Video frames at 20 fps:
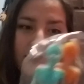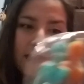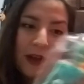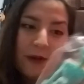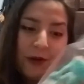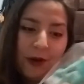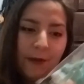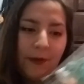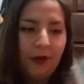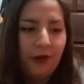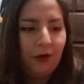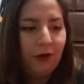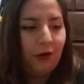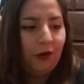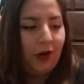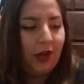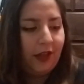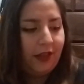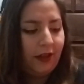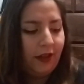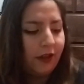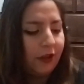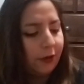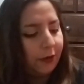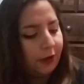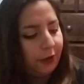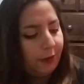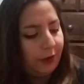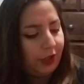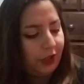That would have been cool. I think they're
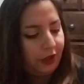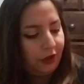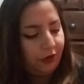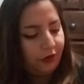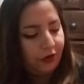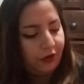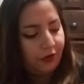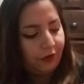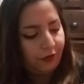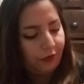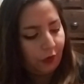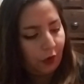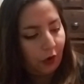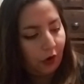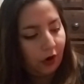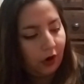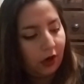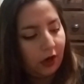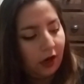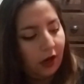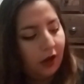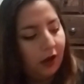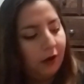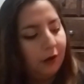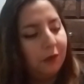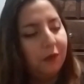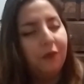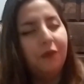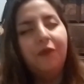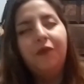supposed to be used
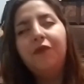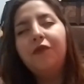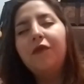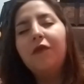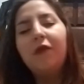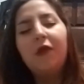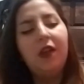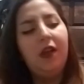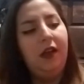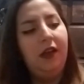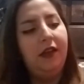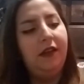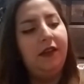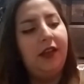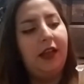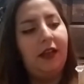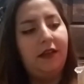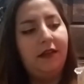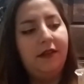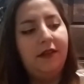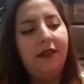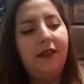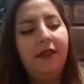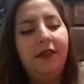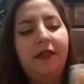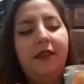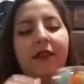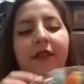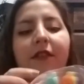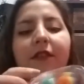for
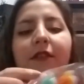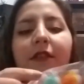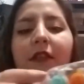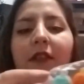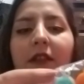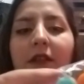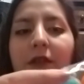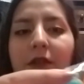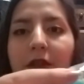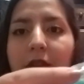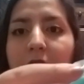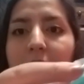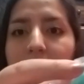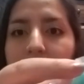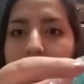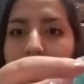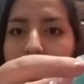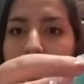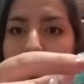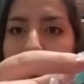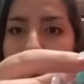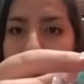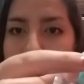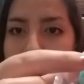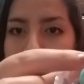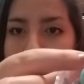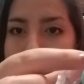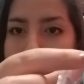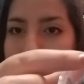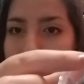necklaces, because there's a little
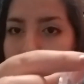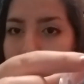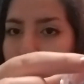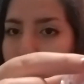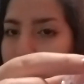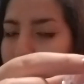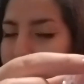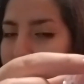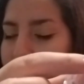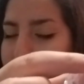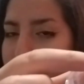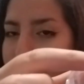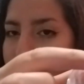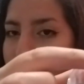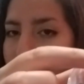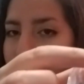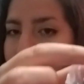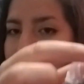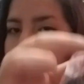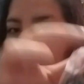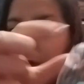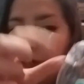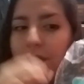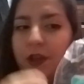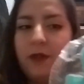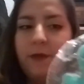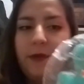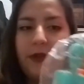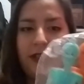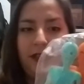like topper on their head to wear
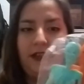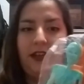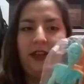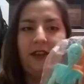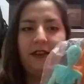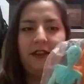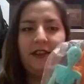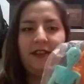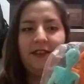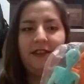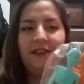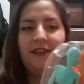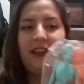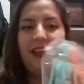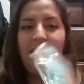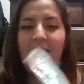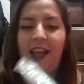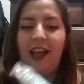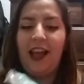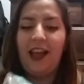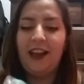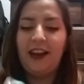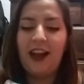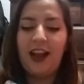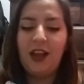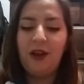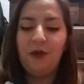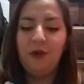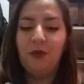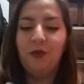them as a necklace. And
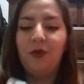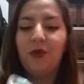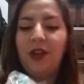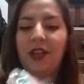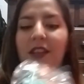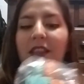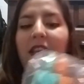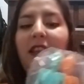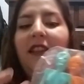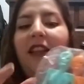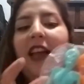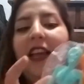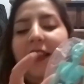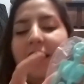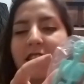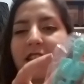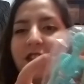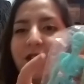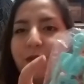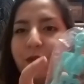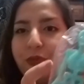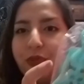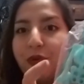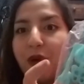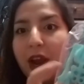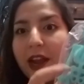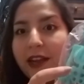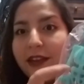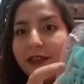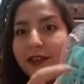I really like this
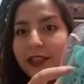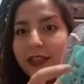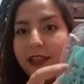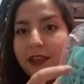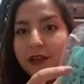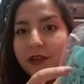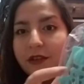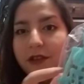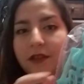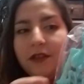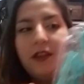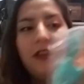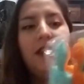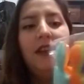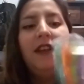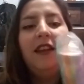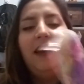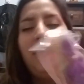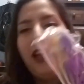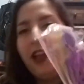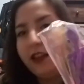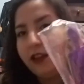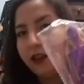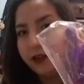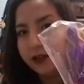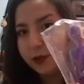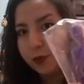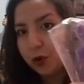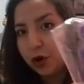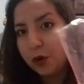bright teal and
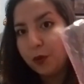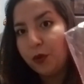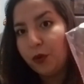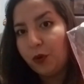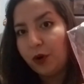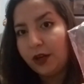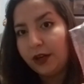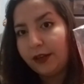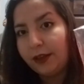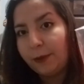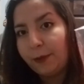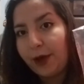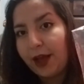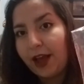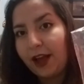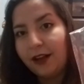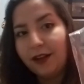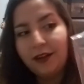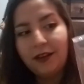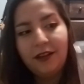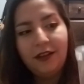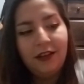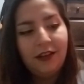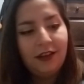this purple one in the back.